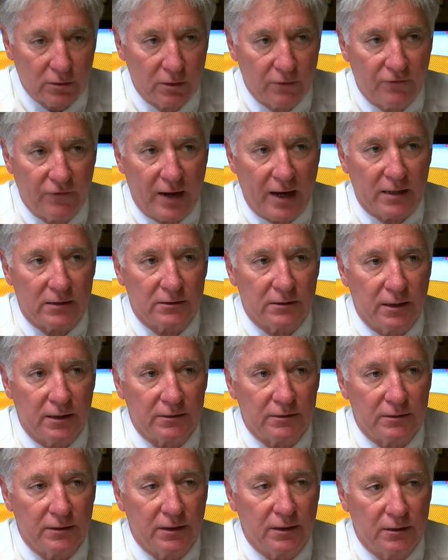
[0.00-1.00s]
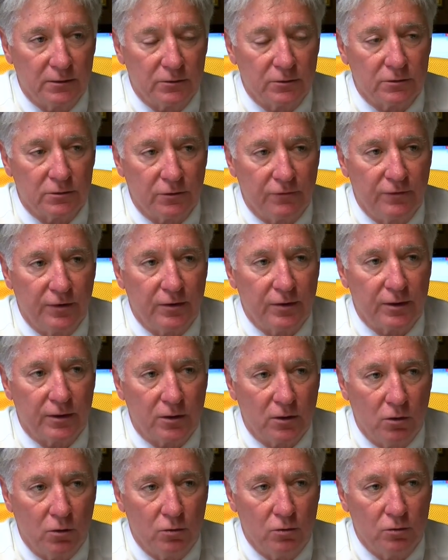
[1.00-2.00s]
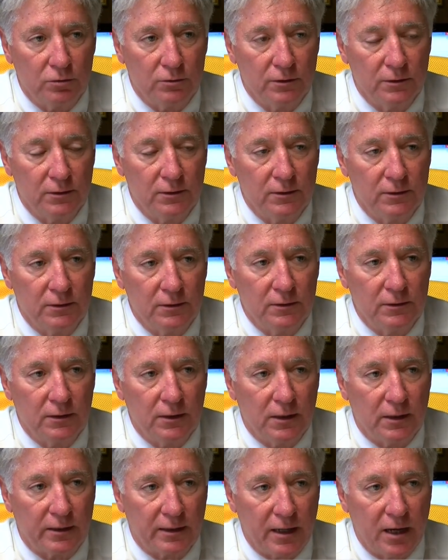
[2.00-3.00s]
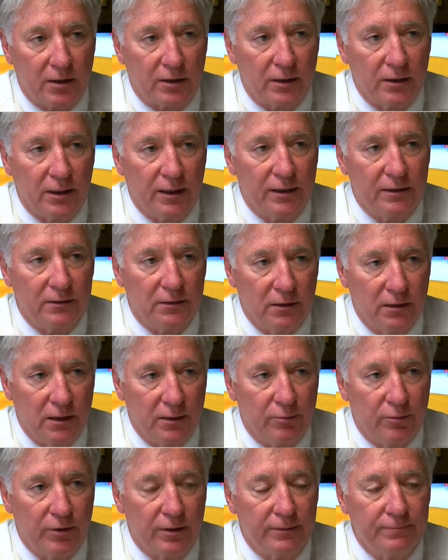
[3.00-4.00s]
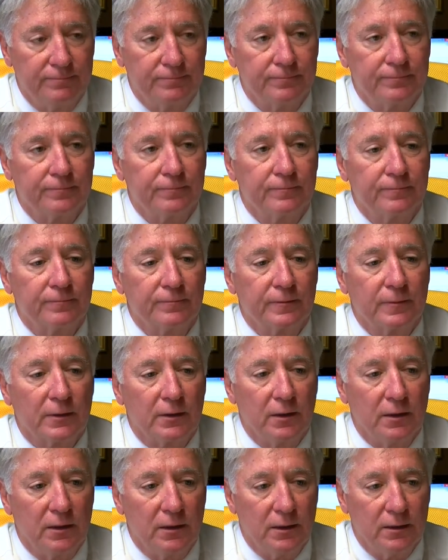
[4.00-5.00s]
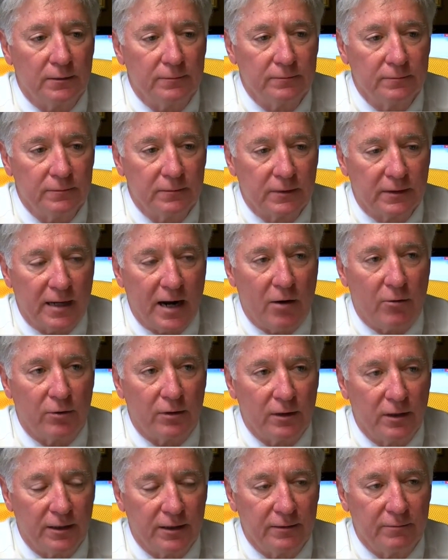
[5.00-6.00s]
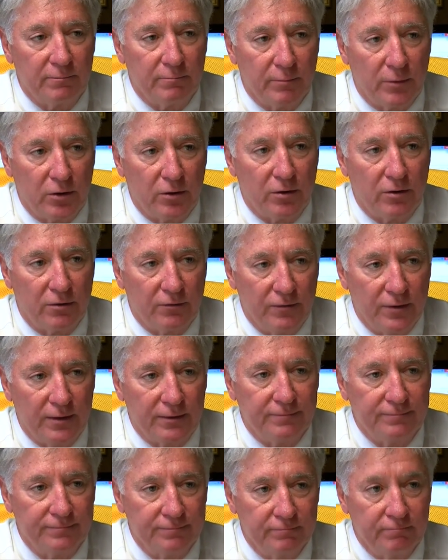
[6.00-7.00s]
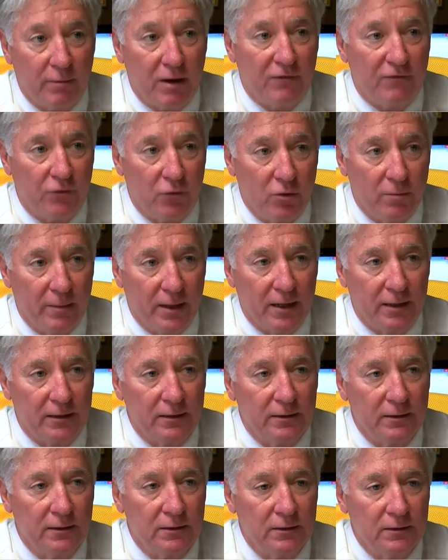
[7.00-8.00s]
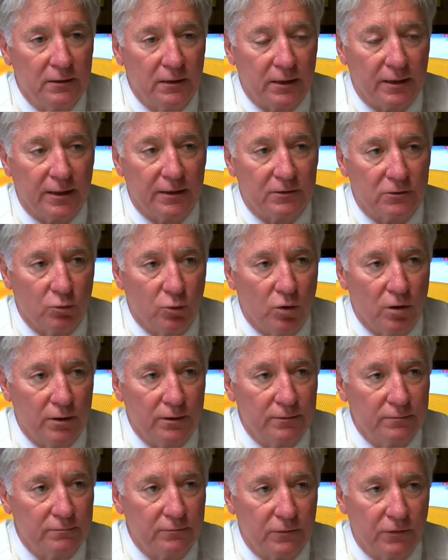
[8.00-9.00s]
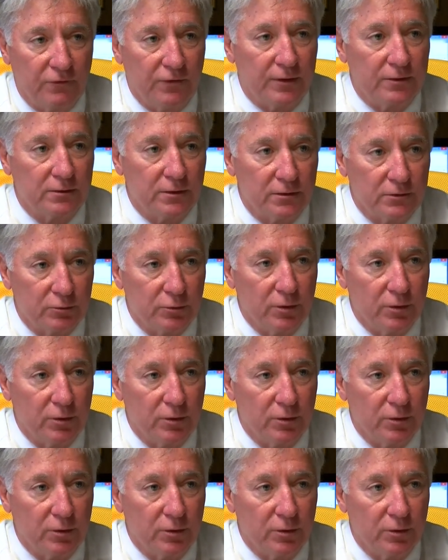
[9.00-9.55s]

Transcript: on the facts that I see, this is a very cold, uh, calculated, deliberate, uh, cowardly murder of, uh, by four men against one defenseless